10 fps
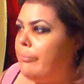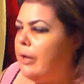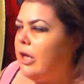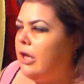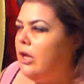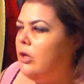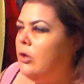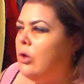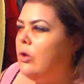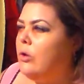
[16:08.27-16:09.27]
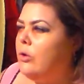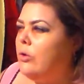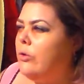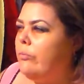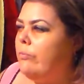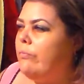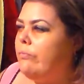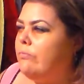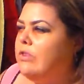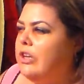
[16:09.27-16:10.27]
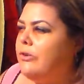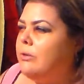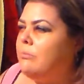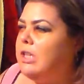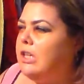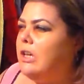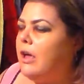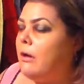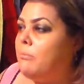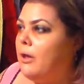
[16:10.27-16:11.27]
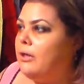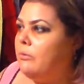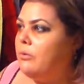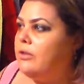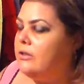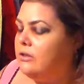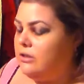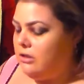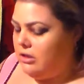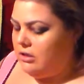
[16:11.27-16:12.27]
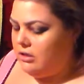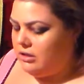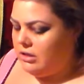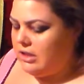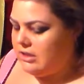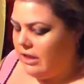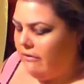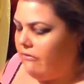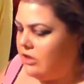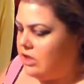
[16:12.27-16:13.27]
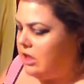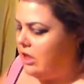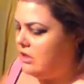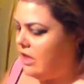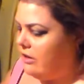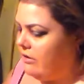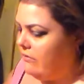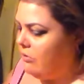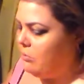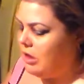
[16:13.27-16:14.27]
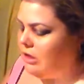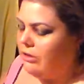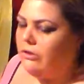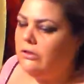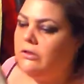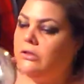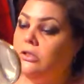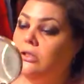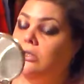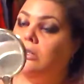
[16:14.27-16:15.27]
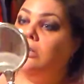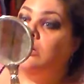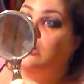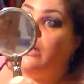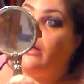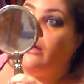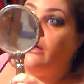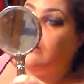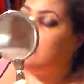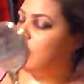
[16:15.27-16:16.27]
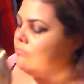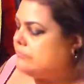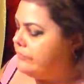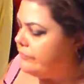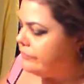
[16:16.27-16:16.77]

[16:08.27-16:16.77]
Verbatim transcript: but knowing me, I probably will, because I eventually get tired of it being long. Um,